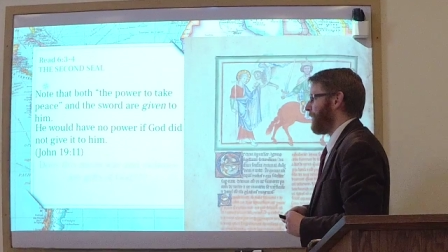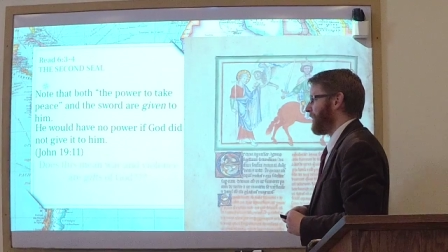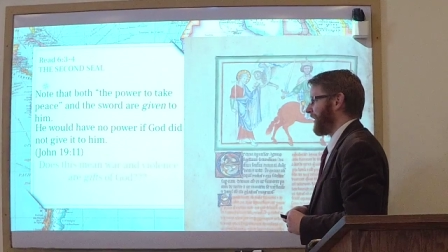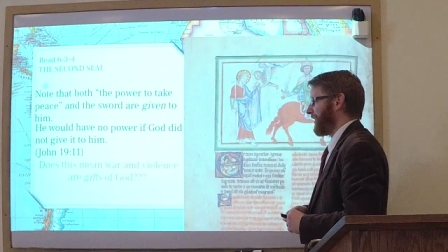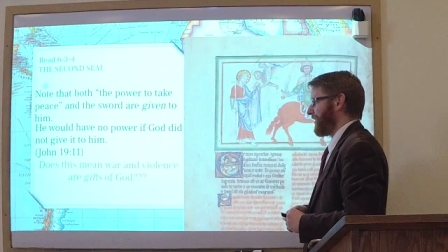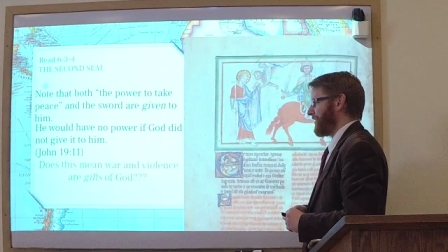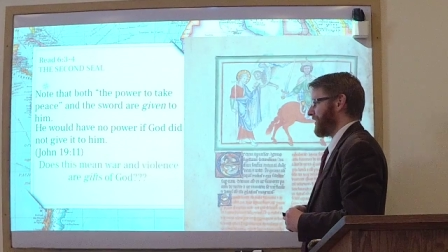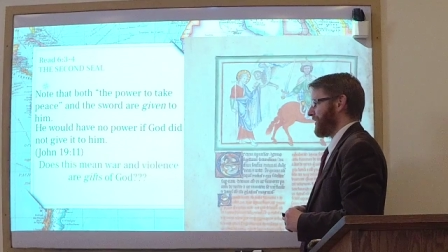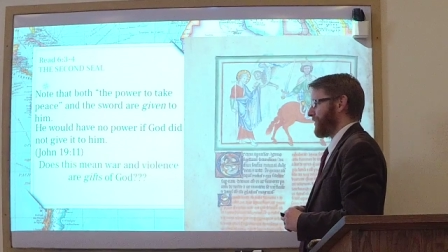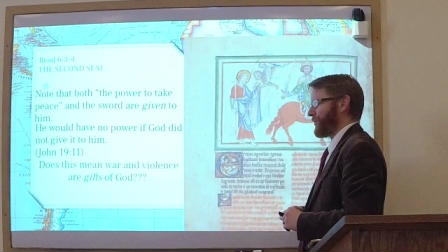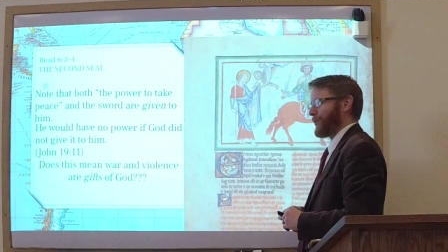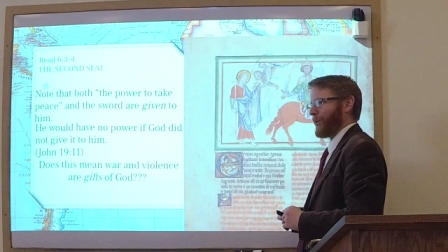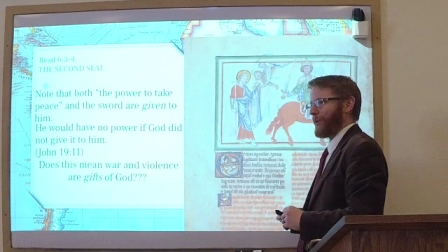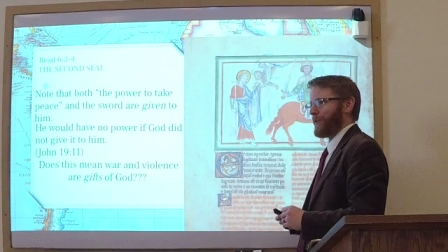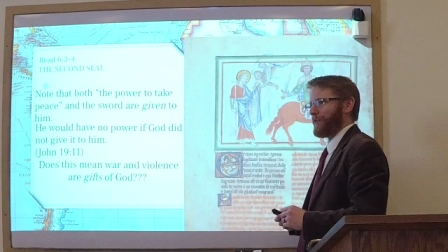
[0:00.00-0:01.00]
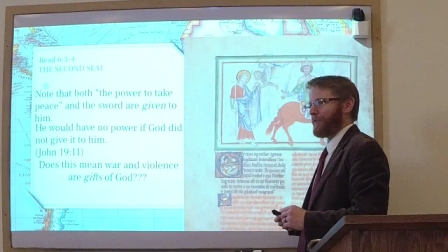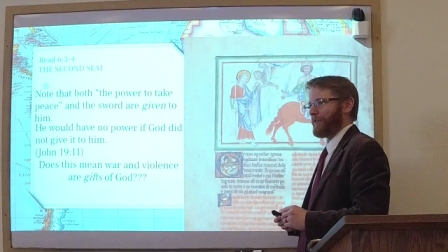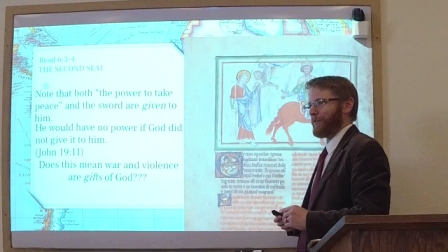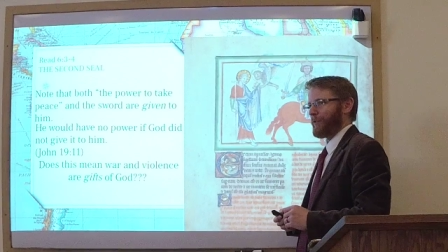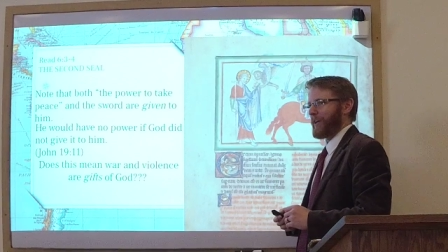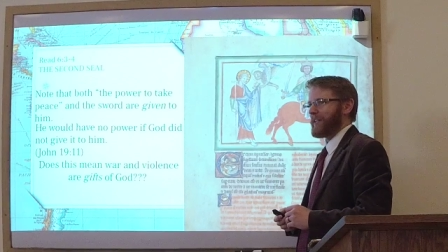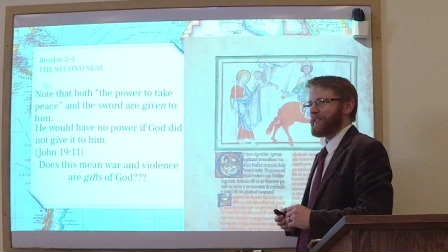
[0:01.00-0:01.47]
because it sort
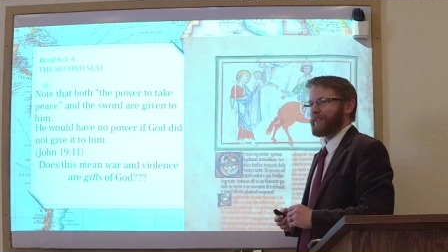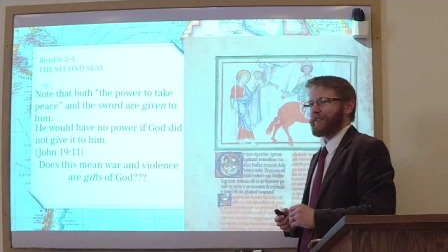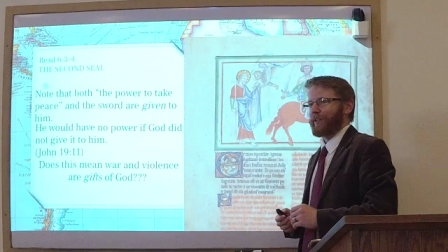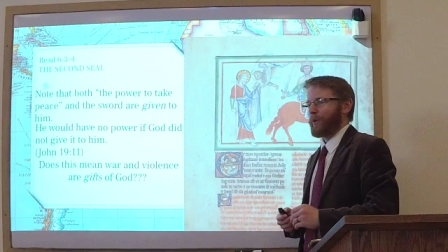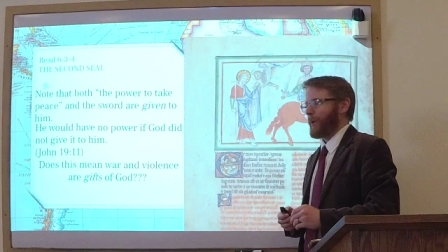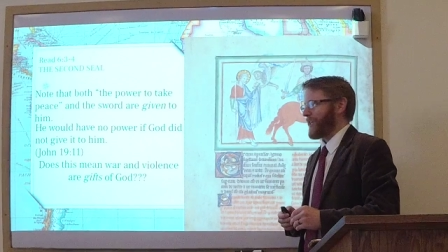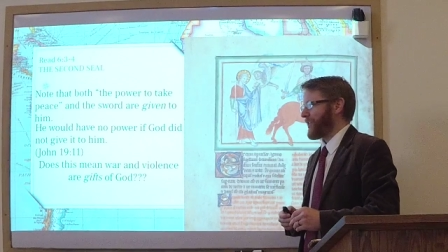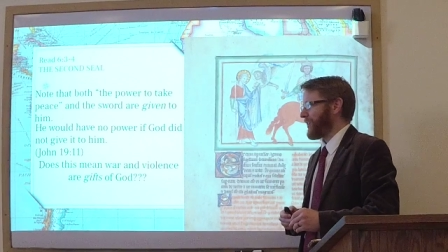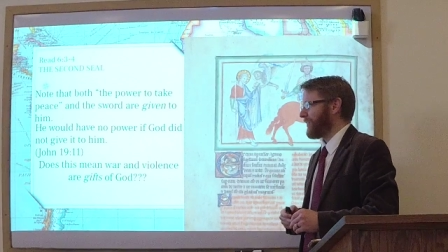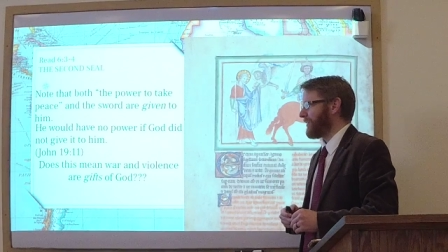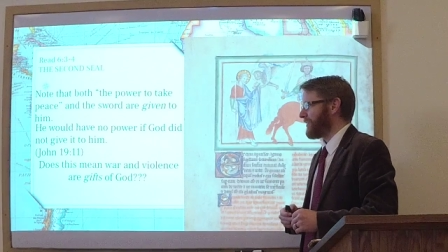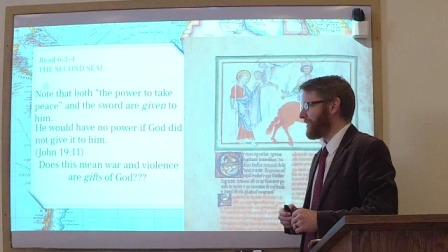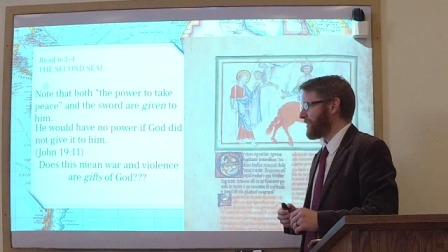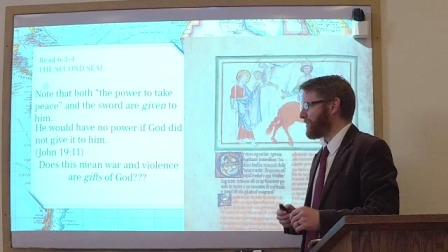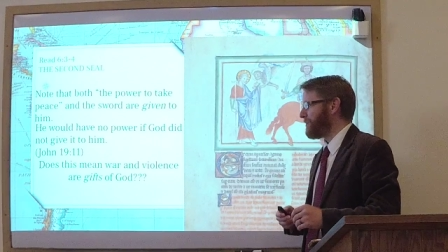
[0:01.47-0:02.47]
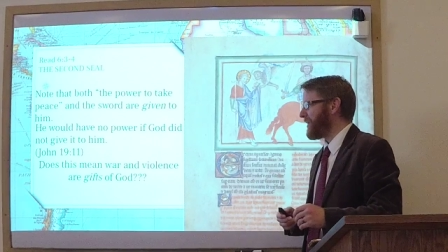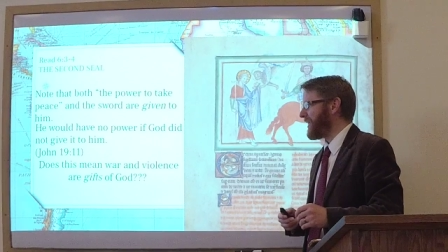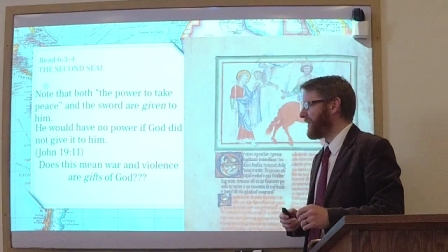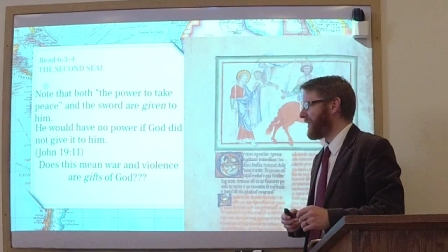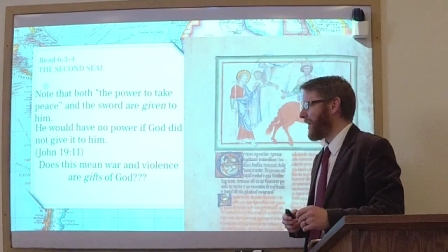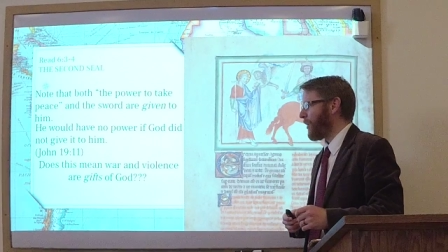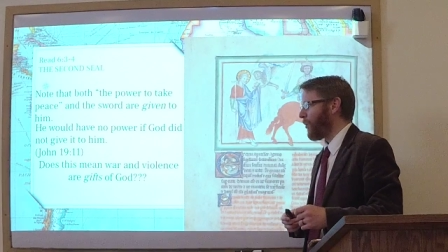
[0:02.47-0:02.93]
of raises the question: Does this
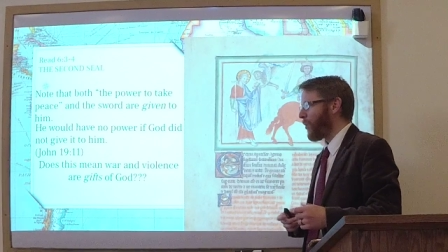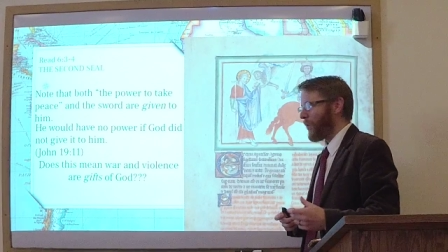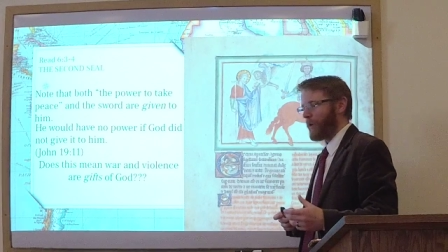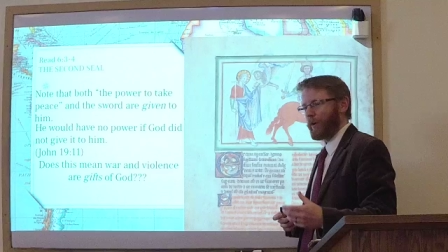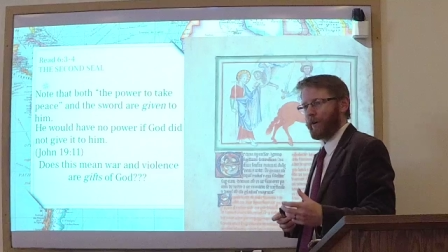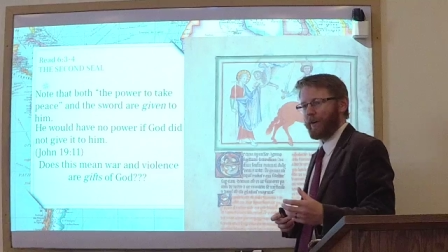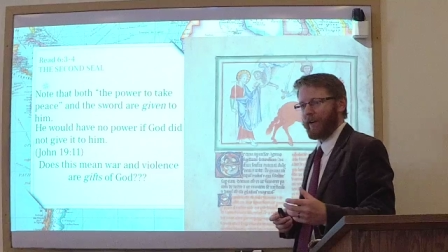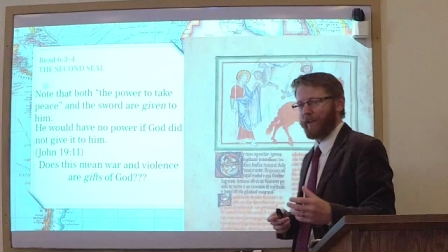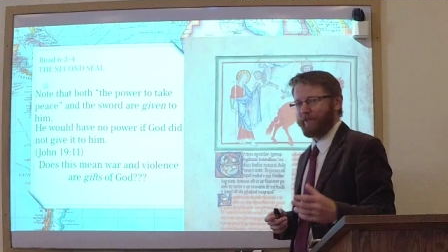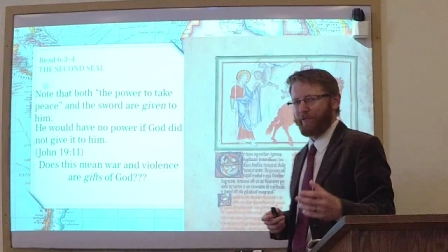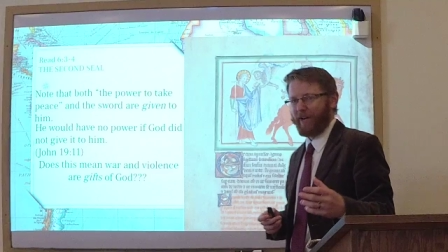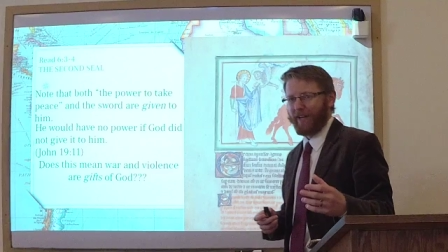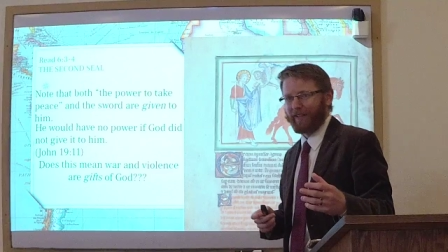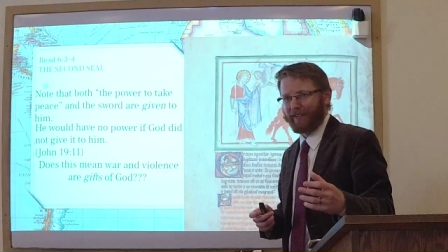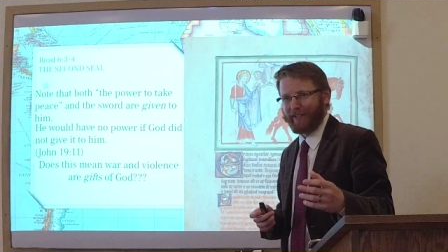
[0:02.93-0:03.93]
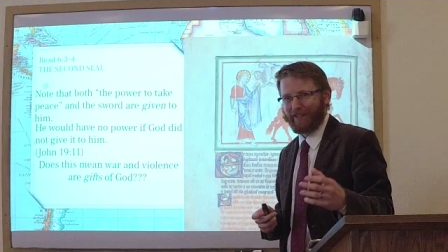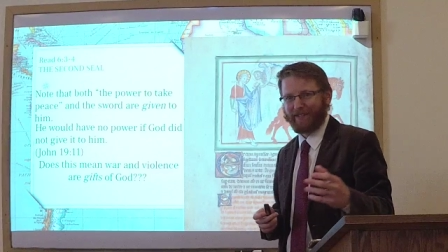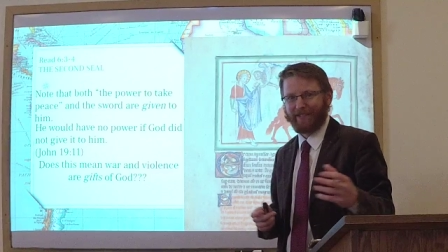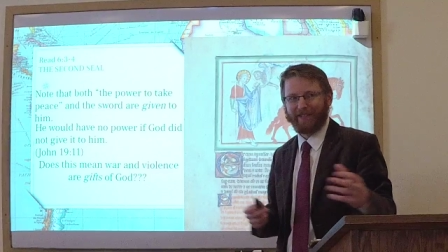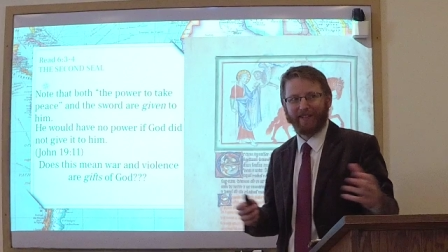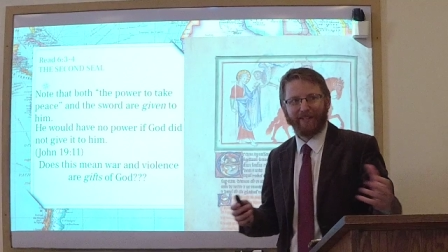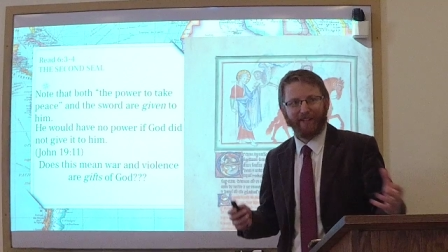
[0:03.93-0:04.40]
mean that war and
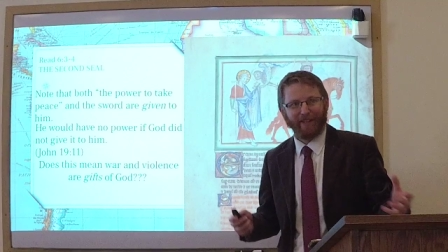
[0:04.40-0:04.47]
violence?